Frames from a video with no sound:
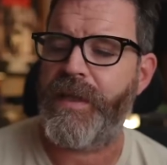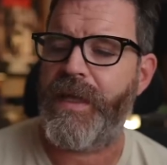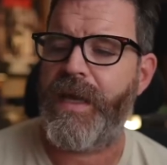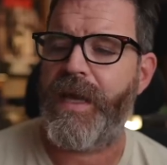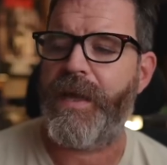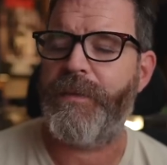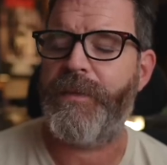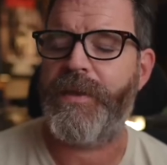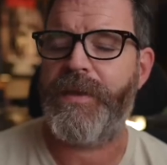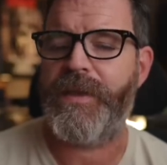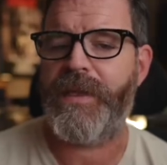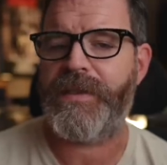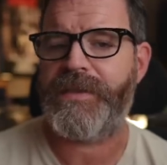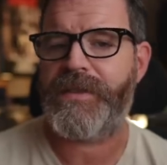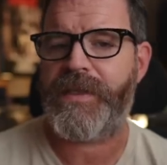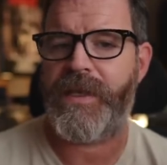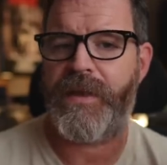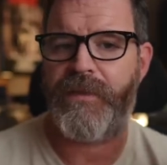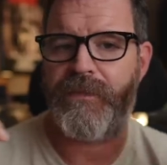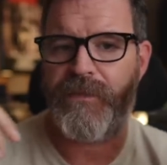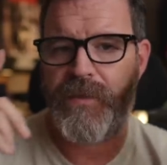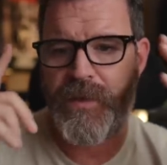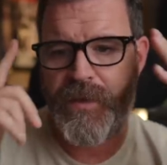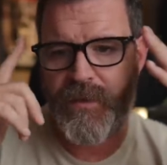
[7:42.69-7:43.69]
I mean, that's kind
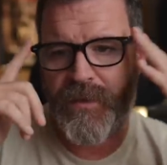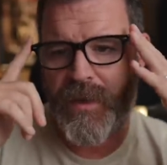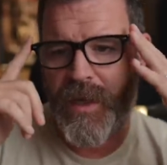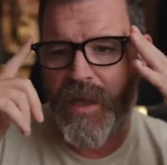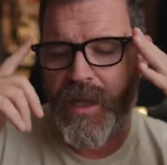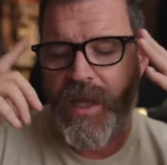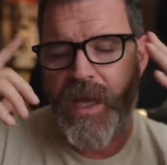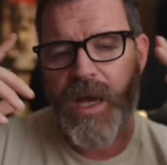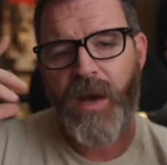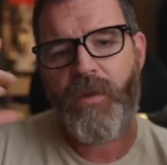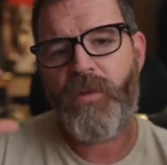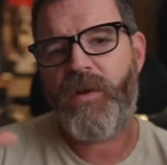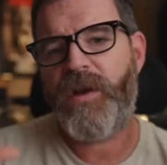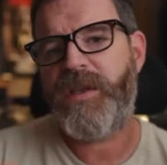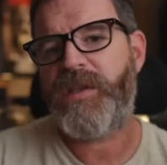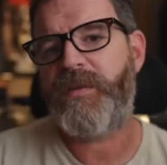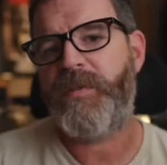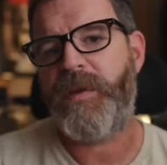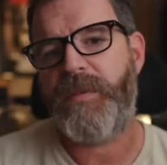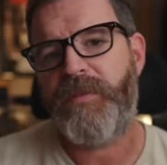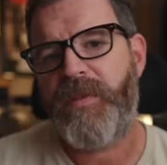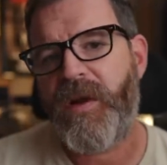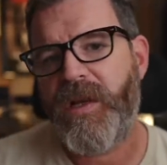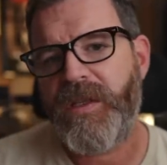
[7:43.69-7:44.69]
of funny, right? I want it to
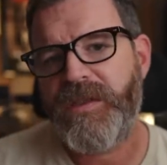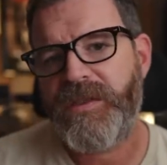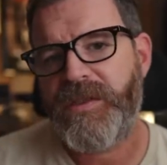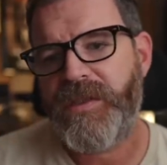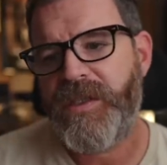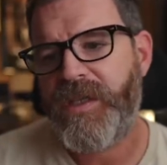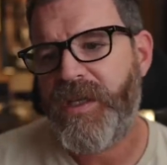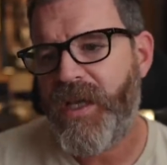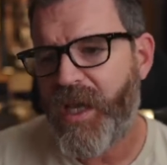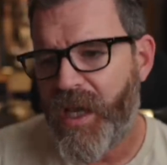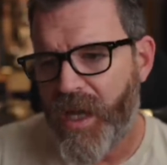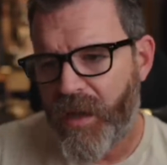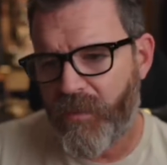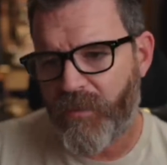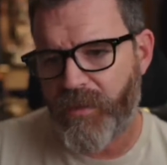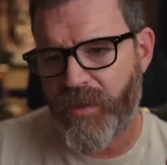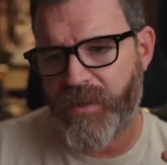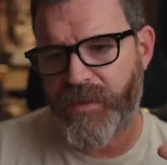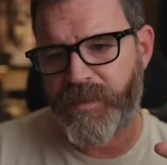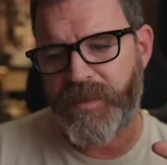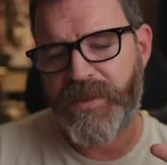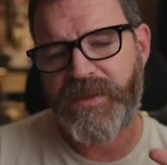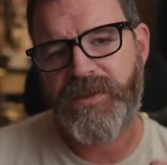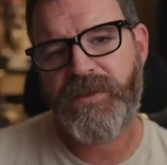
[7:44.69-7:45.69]
be punchy. I want it
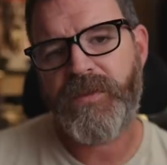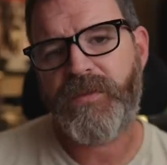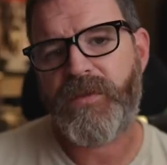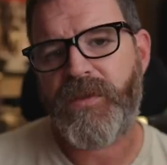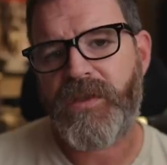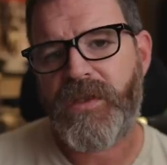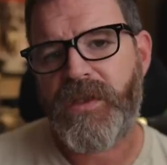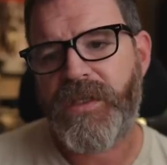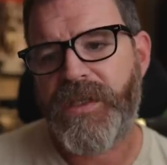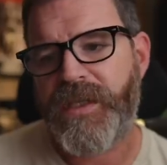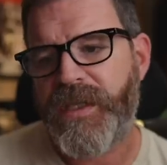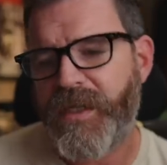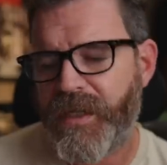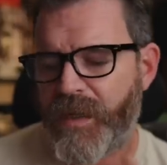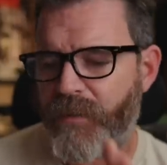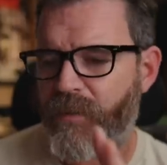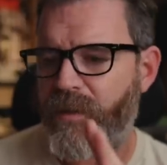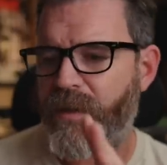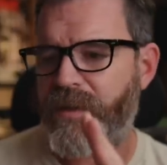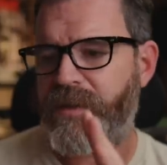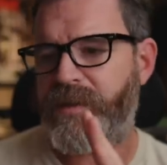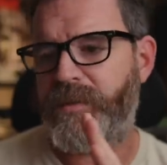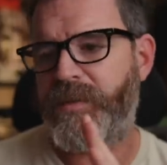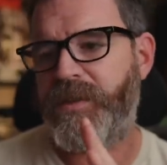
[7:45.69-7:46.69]
to be super clean. I
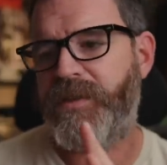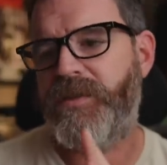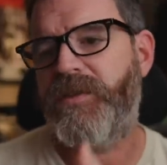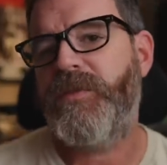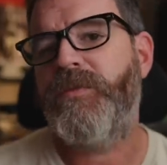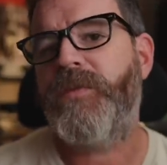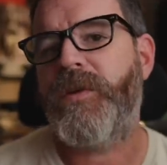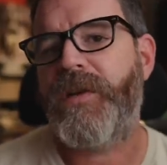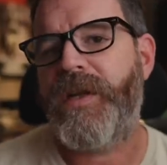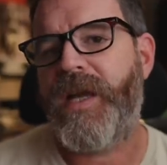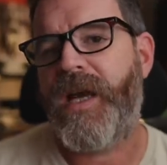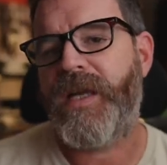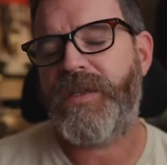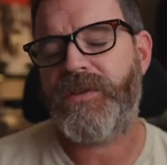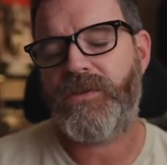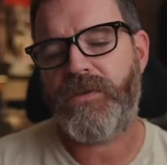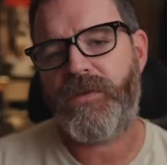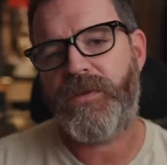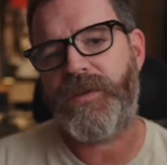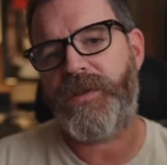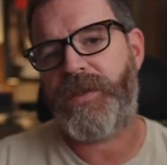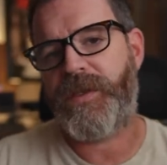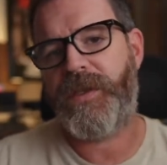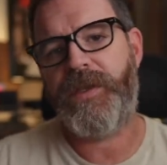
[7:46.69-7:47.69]
want it to be super
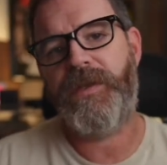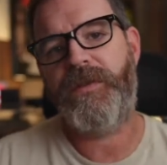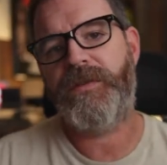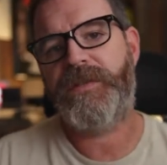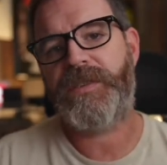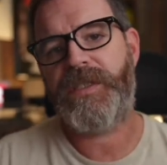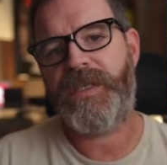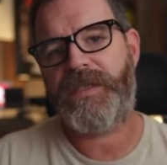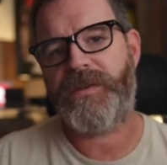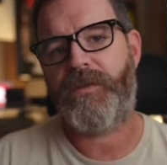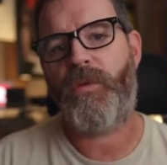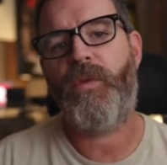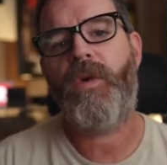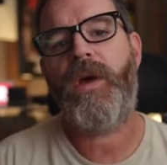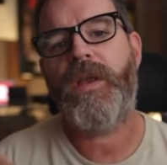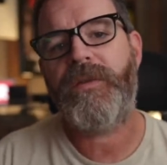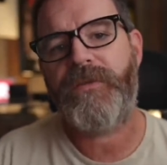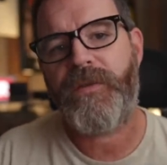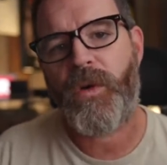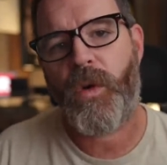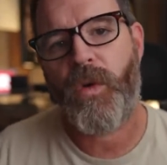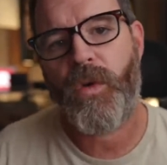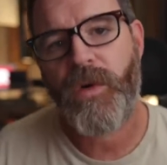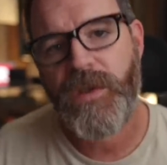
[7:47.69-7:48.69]
natural with the huge sound. Well, of
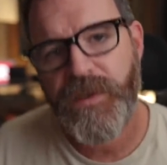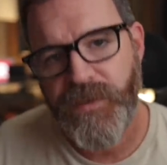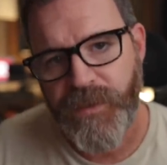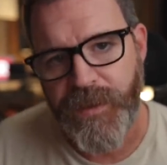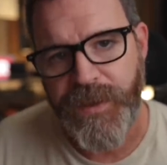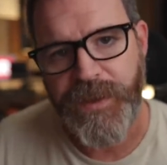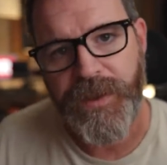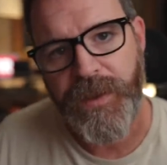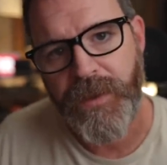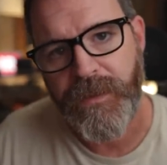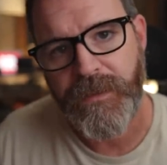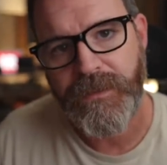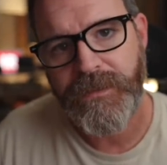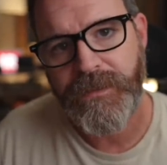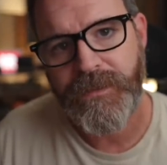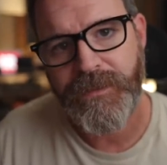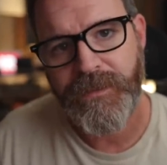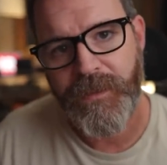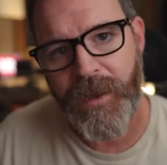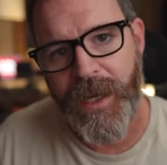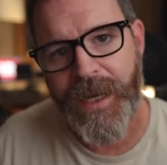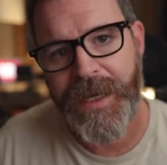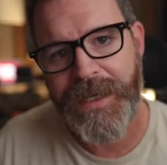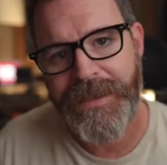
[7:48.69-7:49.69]
course we do,
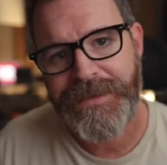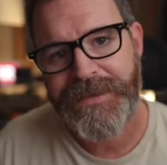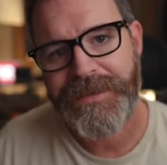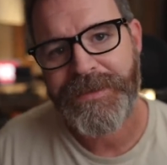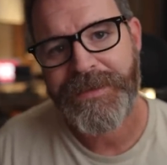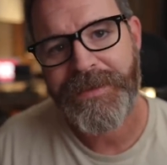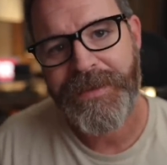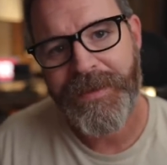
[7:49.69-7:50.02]
right?